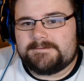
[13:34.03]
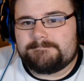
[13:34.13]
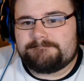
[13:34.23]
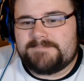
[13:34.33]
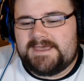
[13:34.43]

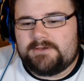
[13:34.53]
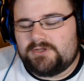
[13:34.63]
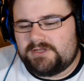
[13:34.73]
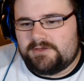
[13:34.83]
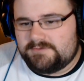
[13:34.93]
Uh, well,
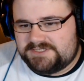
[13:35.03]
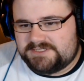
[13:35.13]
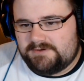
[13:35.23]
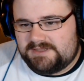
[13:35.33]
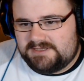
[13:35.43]
not the hosts,
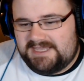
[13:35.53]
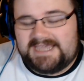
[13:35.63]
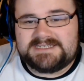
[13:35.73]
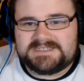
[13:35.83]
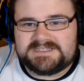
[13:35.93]
sorry, the
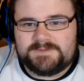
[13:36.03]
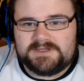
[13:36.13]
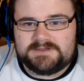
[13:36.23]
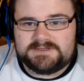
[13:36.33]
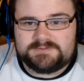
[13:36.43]
guests,
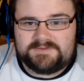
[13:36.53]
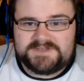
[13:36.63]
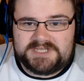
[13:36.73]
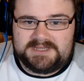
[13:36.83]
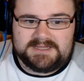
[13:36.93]
because we've
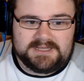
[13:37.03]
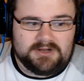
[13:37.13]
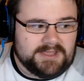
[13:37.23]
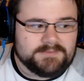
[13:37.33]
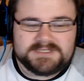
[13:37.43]
seen that they're
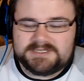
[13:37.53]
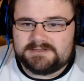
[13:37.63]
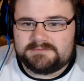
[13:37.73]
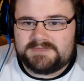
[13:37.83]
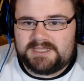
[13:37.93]
not able
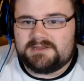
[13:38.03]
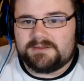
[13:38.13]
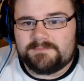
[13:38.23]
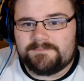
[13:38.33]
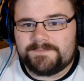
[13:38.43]
to kill
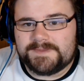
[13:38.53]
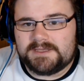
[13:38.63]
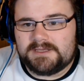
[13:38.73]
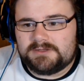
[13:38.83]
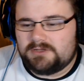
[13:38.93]
them,
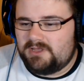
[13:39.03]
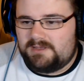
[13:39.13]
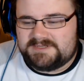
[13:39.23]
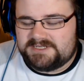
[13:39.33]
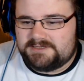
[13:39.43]
not
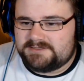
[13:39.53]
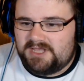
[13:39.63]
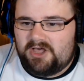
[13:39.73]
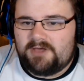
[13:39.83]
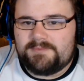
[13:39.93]
able to, to
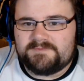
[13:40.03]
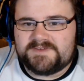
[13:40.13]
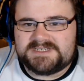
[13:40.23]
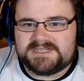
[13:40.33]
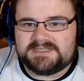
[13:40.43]
harm them
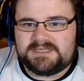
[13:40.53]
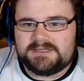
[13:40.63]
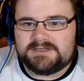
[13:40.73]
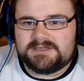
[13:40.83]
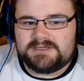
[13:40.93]
physically.
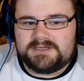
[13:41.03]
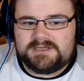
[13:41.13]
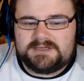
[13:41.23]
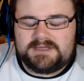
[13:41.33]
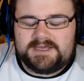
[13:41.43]

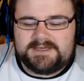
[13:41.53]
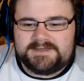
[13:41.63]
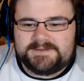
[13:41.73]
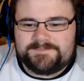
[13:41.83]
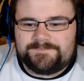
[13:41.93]

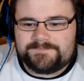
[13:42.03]
Um,